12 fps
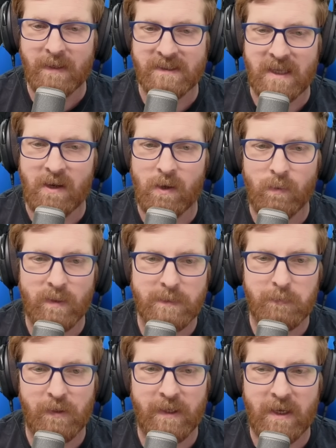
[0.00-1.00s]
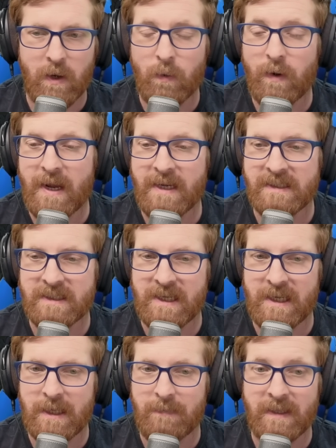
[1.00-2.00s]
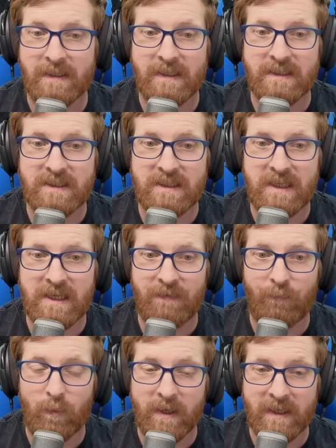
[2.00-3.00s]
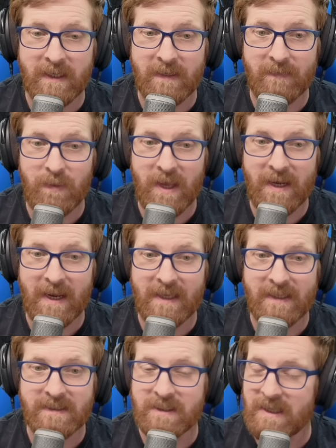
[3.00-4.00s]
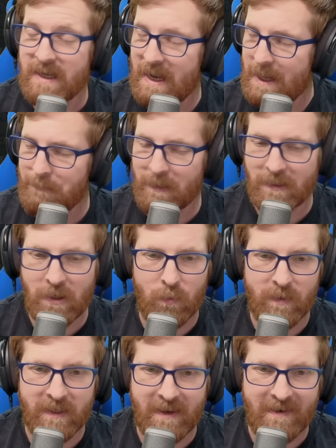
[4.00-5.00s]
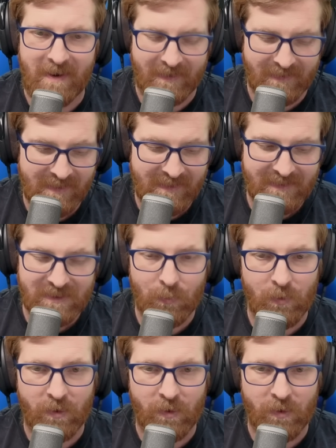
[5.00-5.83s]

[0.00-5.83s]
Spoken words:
I always play on a team, and let's see if we can get that as epic. No, we cannot. So we're going to